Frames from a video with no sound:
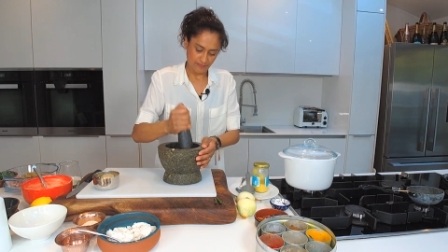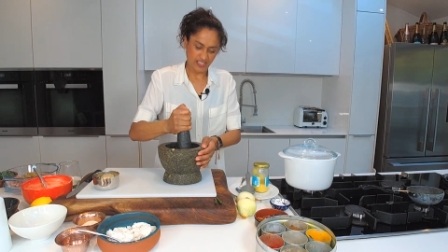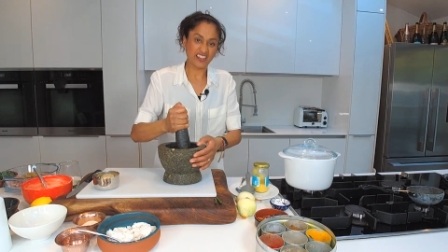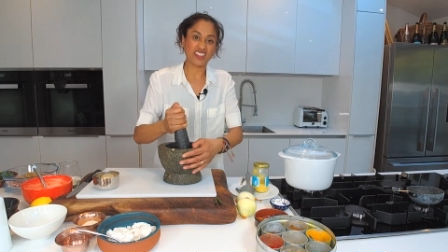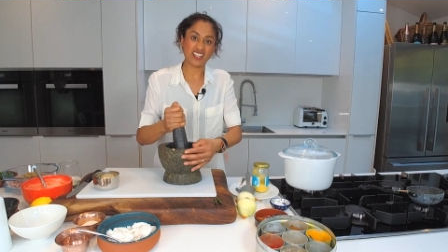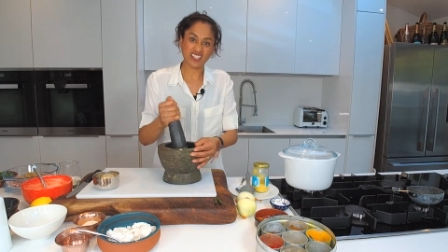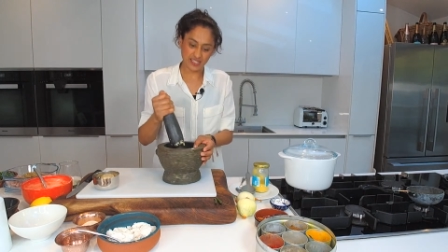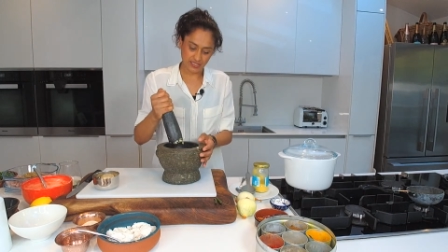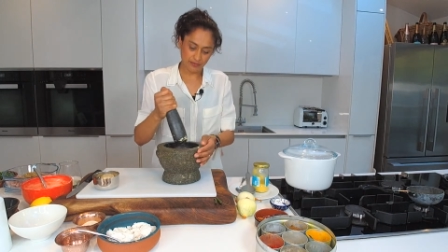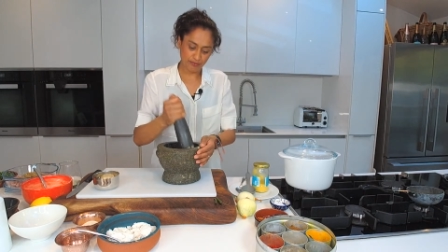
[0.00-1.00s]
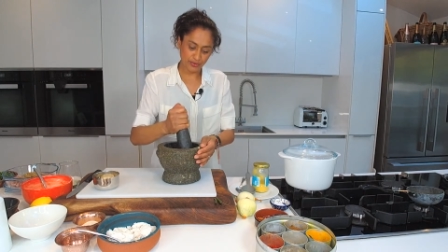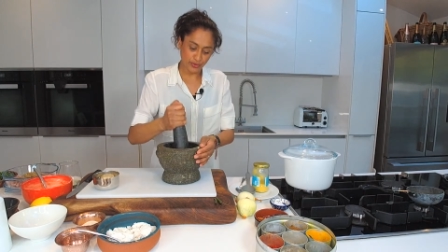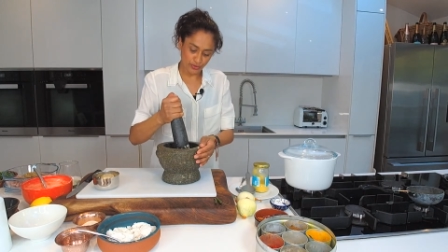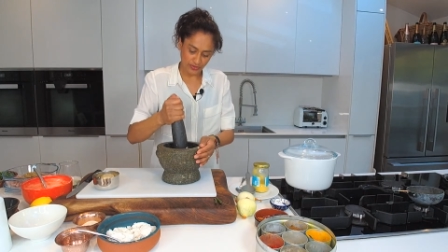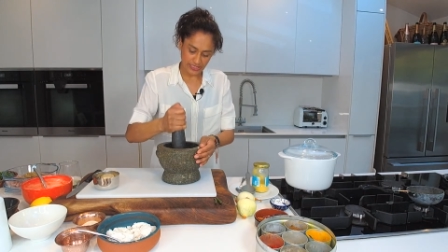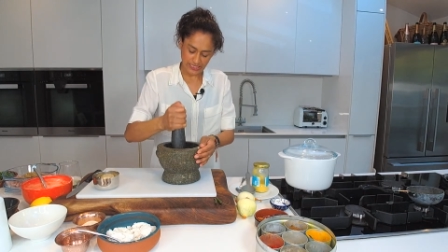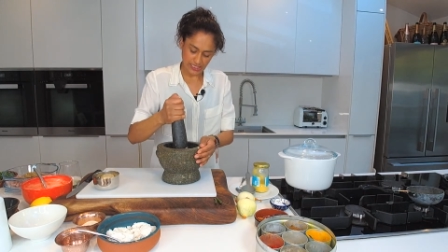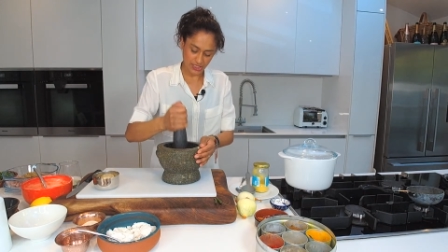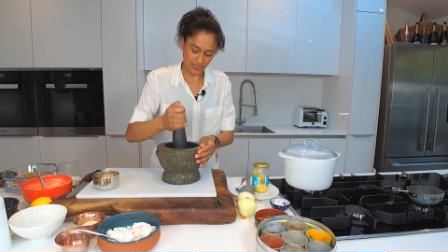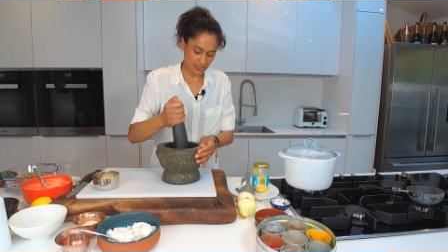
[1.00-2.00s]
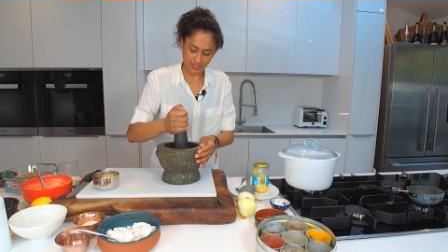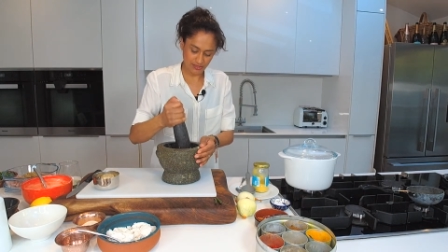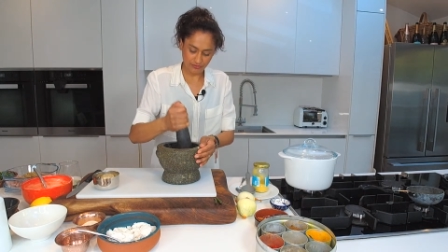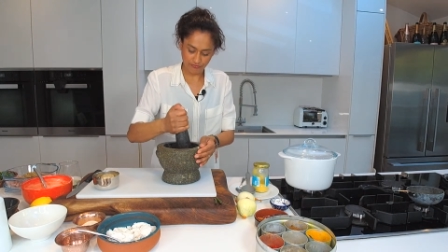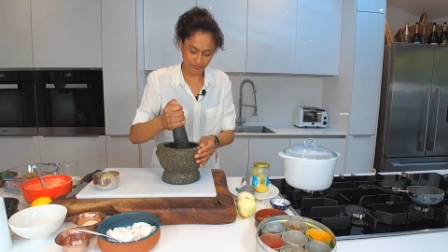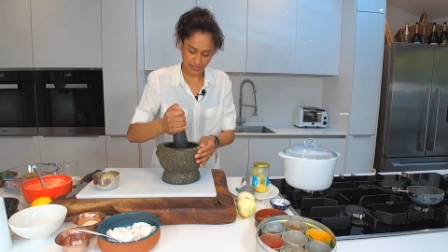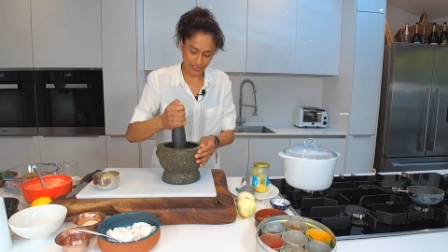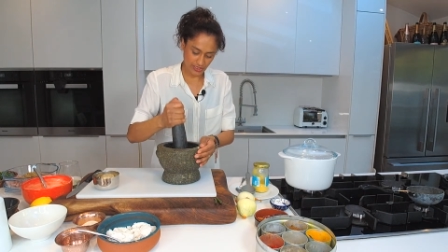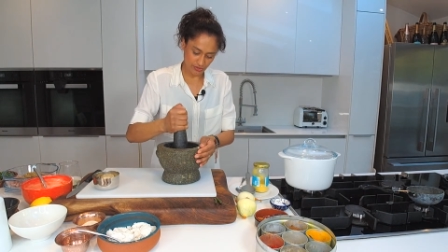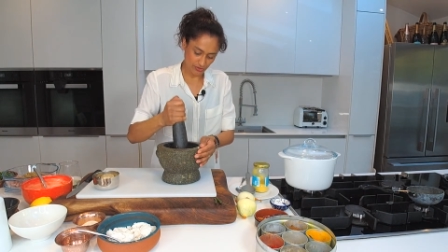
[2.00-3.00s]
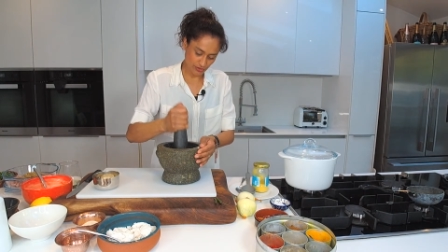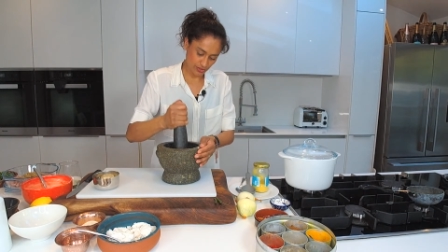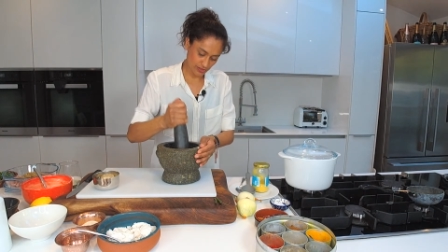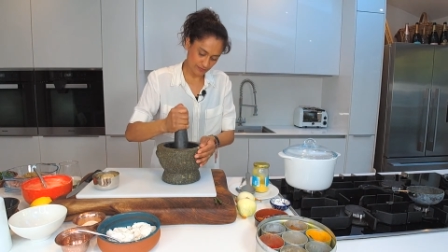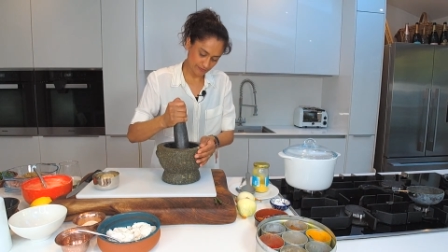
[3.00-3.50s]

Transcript: and think that it's a boring dish, because it's really not.